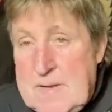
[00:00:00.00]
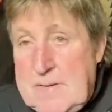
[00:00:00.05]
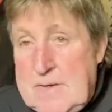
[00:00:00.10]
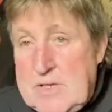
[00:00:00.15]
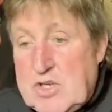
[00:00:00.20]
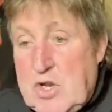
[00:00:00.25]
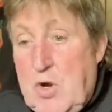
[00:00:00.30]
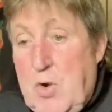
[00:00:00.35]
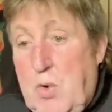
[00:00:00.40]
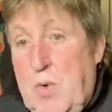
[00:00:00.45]

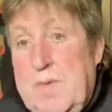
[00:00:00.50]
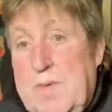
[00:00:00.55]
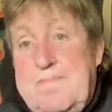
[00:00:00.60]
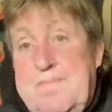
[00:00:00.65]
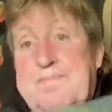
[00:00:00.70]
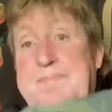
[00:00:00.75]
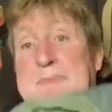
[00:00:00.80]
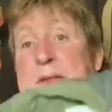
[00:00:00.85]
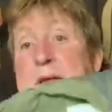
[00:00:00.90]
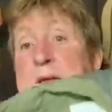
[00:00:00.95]
So,
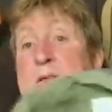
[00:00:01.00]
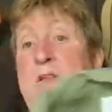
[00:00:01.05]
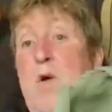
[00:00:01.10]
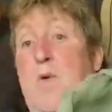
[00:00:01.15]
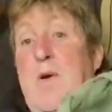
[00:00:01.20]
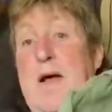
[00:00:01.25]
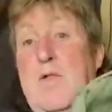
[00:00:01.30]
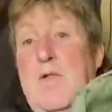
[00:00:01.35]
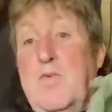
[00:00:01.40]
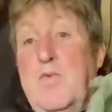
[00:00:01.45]
no
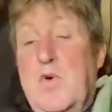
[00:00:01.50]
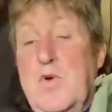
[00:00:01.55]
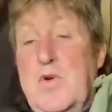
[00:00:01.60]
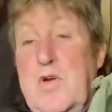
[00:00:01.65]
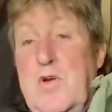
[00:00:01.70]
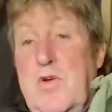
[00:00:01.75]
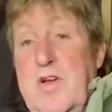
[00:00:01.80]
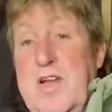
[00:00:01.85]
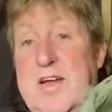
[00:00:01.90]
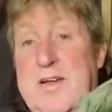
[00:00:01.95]
health
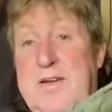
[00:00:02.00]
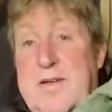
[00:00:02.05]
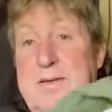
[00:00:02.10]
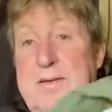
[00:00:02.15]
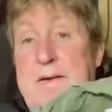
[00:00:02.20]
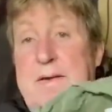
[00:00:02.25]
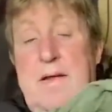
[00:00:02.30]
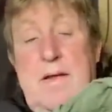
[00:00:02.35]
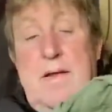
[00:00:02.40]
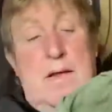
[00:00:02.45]
warning on it.
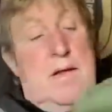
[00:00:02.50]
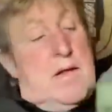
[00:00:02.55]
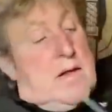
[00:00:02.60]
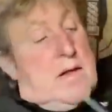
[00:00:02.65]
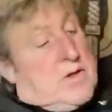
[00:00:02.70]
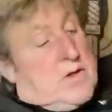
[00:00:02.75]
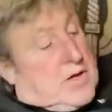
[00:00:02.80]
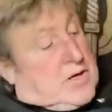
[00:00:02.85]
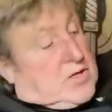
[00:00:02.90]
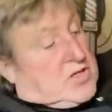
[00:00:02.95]

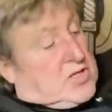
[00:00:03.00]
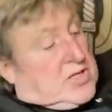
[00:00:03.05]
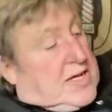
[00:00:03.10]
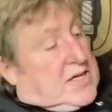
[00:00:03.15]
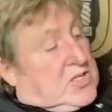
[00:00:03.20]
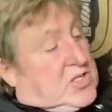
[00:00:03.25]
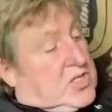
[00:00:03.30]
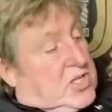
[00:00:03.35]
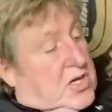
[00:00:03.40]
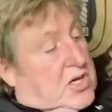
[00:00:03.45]
You can see
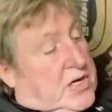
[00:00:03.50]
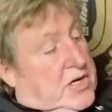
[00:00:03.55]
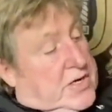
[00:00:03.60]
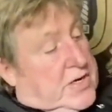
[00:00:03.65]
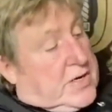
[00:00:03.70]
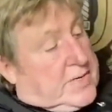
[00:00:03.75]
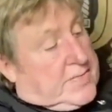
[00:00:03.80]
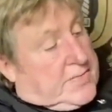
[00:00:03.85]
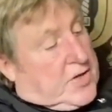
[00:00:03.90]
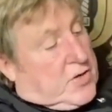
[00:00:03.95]

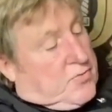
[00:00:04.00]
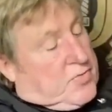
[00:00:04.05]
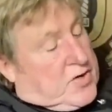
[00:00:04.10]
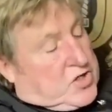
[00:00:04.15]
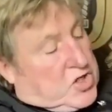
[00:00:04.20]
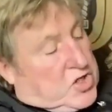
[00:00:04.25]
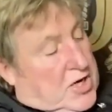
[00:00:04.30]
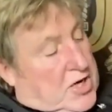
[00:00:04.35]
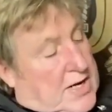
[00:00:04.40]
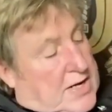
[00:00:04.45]
inside the
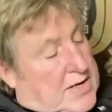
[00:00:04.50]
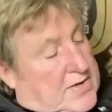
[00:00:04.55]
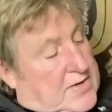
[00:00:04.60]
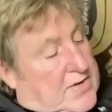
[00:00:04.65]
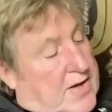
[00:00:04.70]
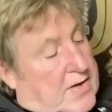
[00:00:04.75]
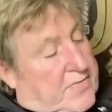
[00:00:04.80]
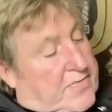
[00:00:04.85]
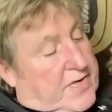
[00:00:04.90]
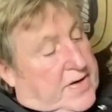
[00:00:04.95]

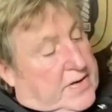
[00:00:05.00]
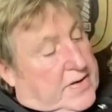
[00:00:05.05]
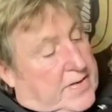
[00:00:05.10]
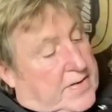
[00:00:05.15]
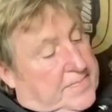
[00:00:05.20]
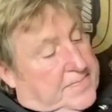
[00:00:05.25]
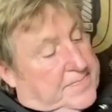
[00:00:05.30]
originality of it.